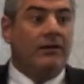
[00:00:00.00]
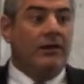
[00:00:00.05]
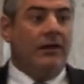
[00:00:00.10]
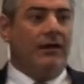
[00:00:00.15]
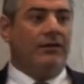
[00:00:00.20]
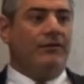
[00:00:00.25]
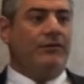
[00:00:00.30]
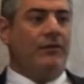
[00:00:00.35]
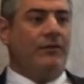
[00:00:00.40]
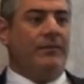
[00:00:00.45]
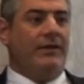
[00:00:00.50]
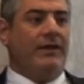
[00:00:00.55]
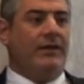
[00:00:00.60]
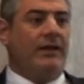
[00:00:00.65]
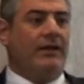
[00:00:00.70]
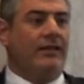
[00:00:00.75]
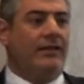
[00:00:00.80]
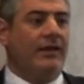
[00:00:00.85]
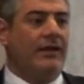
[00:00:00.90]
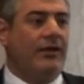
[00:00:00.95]
God
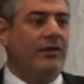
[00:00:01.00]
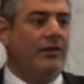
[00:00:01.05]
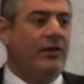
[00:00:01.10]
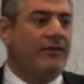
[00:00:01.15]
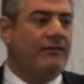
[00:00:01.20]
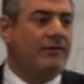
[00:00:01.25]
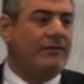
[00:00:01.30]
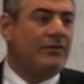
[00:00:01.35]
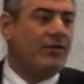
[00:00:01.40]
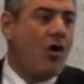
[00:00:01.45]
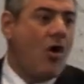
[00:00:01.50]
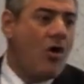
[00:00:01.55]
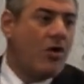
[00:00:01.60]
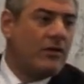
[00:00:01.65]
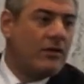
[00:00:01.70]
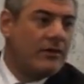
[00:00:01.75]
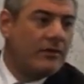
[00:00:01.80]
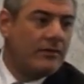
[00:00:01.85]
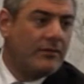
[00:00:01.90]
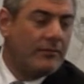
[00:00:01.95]
forbid, I think you have it
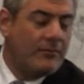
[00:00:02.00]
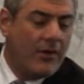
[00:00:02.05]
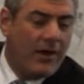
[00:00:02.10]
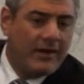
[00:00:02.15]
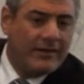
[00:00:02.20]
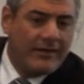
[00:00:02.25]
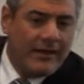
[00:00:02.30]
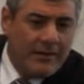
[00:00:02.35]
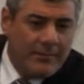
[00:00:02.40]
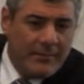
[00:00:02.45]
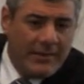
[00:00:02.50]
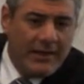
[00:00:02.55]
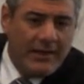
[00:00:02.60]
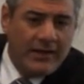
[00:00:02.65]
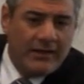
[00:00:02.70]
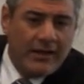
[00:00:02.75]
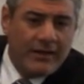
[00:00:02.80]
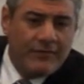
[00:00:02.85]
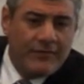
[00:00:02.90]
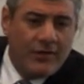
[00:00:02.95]
wrong. What, 10
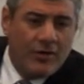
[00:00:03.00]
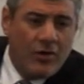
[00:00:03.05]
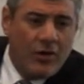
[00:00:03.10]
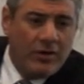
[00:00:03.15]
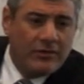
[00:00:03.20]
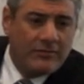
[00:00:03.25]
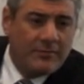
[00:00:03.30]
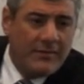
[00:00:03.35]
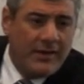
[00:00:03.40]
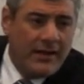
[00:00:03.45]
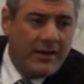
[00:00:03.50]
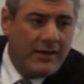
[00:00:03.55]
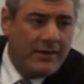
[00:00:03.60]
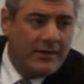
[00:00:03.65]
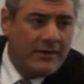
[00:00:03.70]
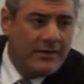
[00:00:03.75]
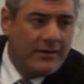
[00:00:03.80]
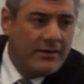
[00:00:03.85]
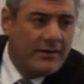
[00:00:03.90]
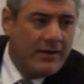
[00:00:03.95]
billion averot? Me?
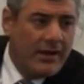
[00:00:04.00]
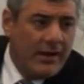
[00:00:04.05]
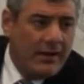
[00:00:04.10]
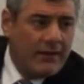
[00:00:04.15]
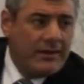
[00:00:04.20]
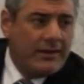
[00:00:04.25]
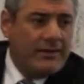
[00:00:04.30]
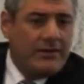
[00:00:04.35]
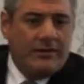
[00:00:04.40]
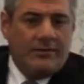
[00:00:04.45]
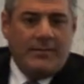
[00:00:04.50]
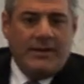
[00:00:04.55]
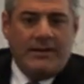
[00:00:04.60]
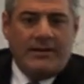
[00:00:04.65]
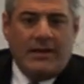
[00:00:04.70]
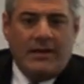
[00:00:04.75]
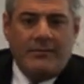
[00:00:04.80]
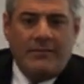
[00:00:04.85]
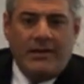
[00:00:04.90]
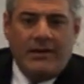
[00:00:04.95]
How can it be
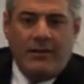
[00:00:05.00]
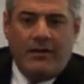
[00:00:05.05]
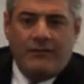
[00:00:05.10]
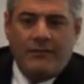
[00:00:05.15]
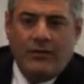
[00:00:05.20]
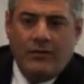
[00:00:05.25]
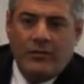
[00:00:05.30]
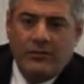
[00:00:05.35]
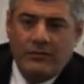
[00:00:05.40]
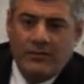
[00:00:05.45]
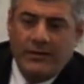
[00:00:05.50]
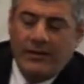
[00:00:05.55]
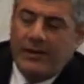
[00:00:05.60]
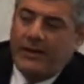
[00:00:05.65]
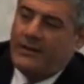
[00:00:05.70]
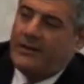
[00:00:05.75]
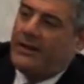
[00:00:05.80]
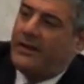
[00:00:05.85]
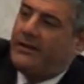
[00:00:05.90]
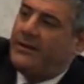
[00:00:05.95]
10 billion averot?
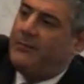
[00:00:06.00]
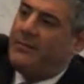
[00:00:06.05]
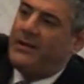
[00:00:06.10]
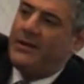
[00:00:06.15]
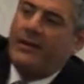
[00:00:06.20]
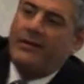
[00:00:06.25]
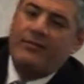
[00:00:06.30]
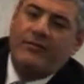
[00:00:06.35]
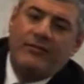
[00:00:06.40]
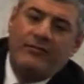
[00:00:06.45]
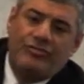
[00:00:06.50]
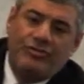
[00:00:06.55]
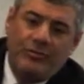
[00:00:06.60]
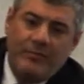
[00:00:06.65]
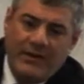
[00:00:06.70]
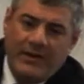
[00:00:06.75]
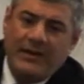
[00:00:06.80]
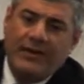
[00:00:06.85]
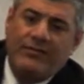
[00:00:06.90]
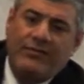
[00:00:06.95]
And then he begins, she
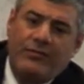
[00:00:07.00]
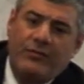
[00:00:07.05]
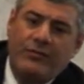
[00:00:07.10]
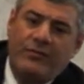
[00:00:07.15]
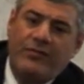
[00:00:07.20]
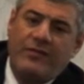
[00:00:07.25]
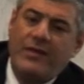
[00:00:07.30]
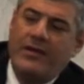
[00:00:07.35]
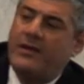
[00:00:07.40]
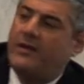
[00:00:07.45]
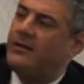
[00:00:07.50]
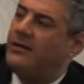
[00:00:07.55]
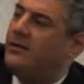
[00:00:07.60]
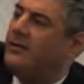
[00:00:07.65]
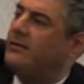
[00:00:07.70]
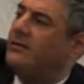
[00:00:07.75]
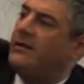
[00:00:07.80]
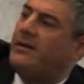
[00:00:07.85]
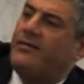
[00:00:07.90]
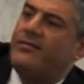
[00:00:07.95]
begins to see
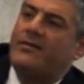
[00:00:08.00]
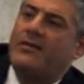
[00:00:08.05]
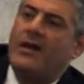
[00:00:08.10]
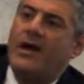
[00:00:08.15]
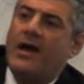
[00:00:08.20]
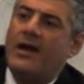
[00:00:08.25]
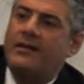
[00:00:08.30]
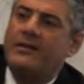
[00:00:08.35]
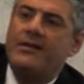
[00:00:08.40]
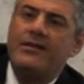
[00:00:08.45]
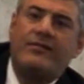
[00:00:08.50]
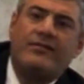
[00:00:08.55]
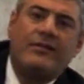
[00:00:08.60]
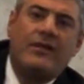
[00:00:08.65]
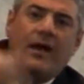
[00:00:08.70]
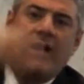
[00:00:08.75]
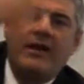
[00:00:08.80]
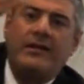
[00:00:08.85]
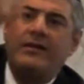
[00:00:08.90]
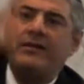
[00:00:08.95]
this guy, this
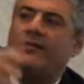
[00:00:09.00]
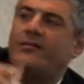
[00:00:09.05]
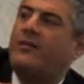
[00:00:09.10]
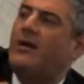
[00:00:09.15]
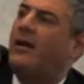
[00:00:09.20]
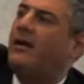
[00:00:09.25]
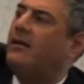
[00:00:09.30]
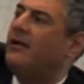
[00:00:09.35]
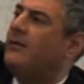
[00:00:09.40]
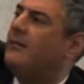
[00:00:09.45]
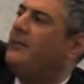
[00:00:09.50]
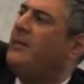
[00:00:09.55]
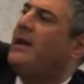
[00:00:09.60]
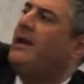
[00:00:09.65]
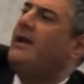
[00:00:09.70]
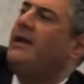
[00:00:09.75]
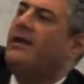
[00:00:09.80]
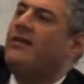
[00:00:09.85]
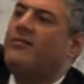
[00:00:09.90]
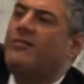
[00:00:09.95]
guy, this guy.
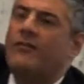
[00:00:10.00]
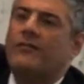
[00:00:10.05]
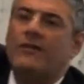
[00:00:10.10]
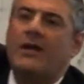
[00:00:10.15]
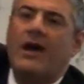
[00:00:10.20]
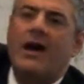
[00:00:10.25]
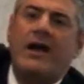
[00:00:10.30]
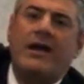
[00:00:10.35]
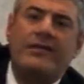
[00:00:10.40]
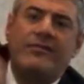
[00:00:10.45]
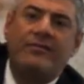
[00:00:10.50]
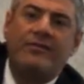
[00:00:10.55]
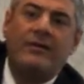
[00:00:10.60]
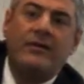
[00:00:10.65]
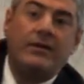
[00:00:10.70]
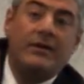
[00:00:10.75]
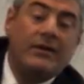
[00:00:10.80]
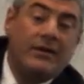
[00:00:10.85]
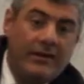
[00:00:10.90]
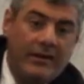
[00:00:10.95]
Millions of guys
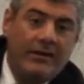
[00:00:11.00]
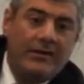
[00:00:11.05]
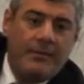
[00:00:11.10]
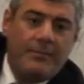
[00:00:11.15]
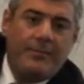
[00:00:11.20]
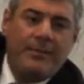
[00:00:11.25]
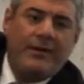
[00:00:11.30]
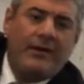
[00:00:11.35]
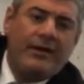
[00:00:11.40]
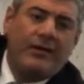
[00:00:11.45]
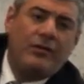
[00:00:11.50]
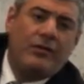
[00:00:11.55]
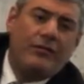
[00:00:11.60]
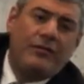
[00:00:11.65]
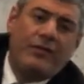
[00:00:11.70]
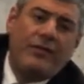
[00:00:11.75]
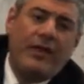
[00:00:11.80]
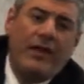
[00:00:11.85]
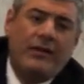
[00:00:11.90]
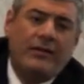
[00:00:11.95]
in a period
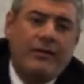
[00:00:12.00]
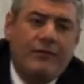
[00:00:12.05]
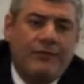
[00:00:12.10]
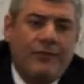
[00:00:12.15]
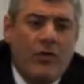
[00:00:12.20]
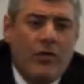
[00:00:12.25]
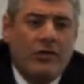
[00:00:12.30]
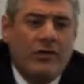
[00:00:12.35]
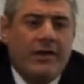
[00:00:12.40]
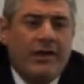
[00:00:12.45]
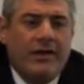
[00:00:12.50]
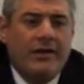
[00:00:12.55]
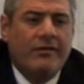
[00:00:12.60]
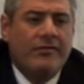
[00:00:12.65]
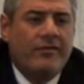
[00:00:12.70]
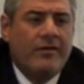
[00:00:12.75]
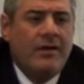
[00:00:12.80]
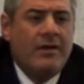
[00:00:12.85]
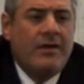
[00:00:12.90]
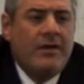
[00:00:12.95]
of 30, 40
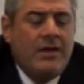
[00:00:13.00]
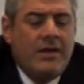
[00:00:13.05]
years.